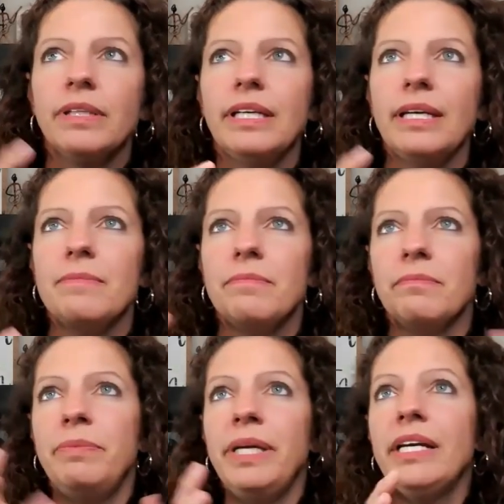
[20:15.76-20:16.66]
really
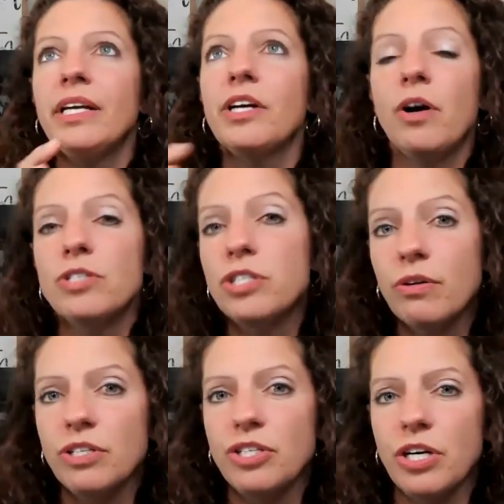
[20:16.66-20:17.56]
being coached
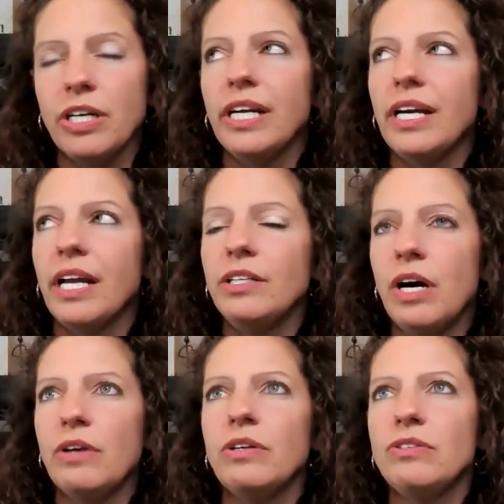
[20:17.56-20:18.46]
through a journey, and I
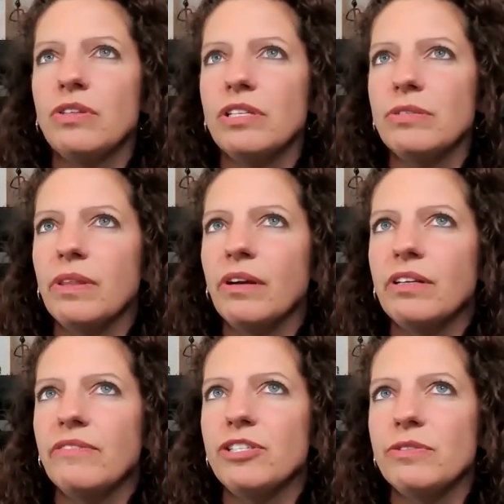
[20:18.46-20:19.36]
know you do this with your
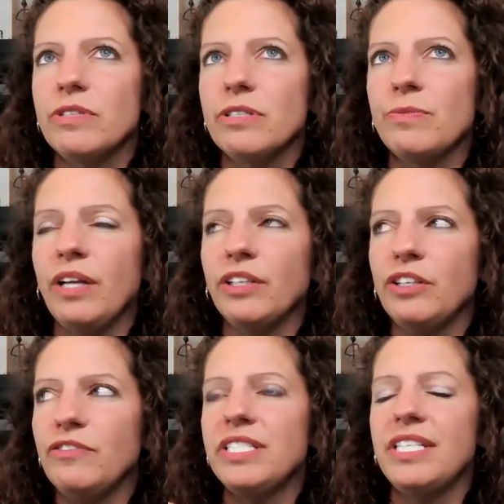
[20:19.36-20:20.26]
individuals as well,
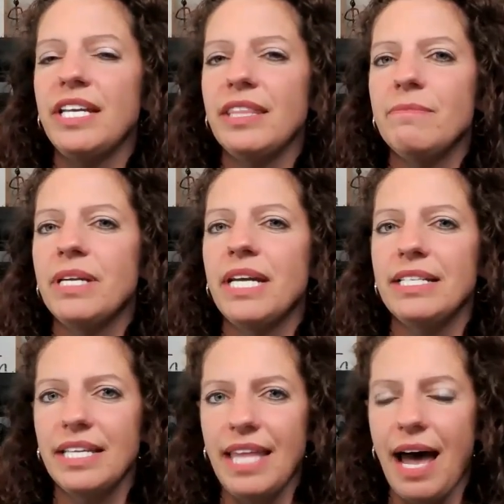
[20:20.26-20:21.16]
you've seen them
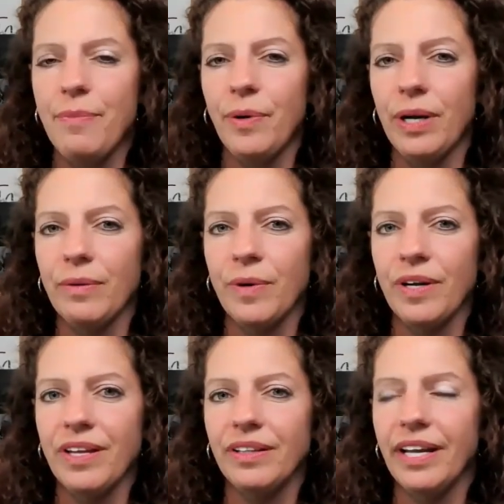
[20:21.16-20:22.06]
get to that point
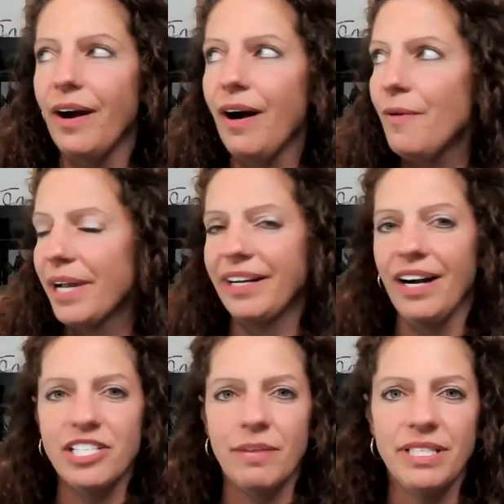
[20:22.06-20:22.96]
where they're like, oh my
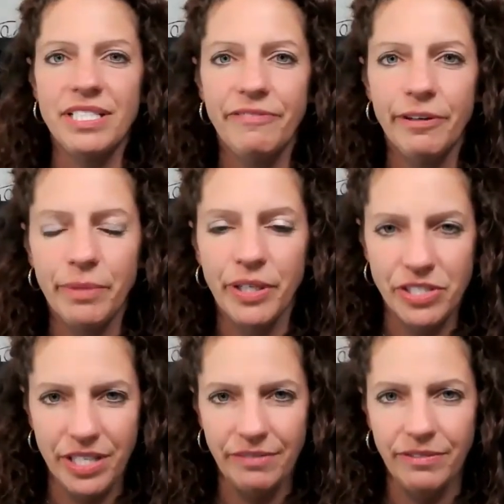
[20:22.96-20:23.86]
gosh, I'm a different
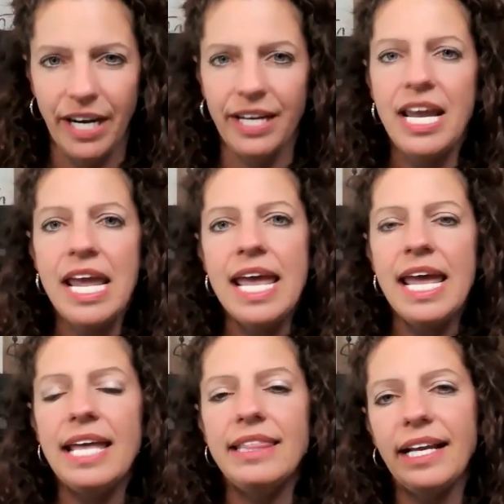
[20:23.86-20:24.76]
person, right?
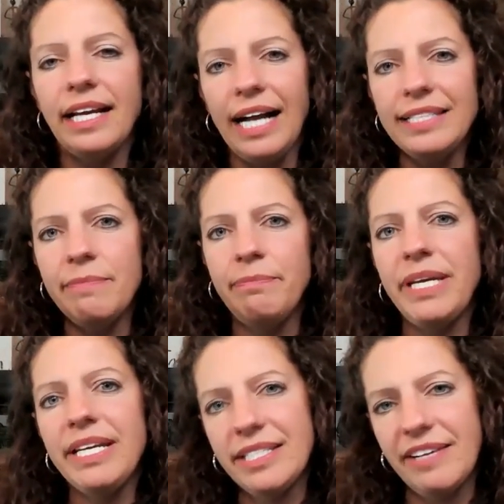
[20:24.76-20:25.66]
And they got to
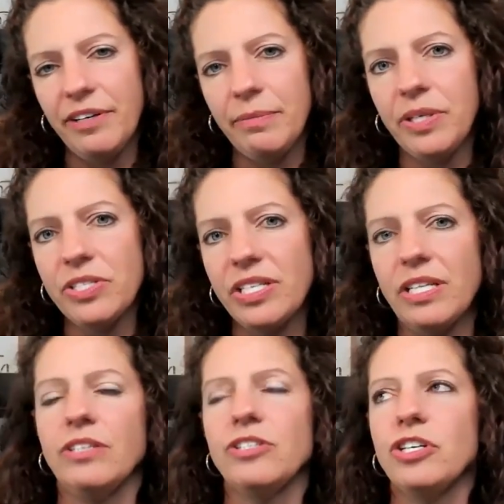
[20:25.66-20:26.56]
be a different
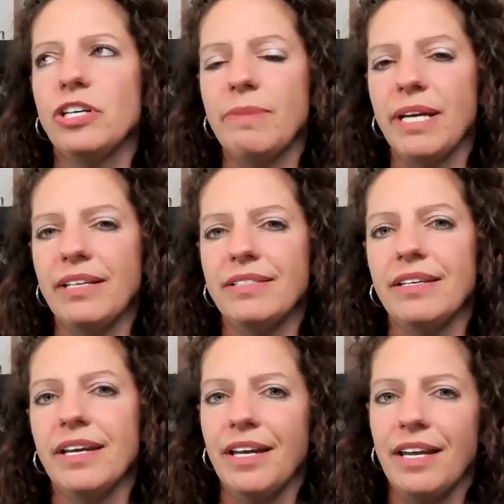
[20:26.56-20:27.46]
person in their journey
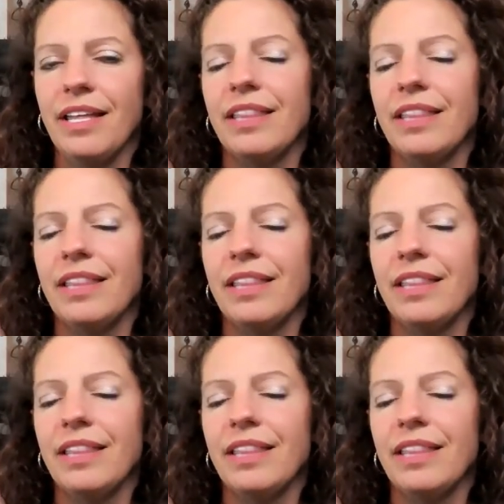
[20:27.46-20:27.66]
because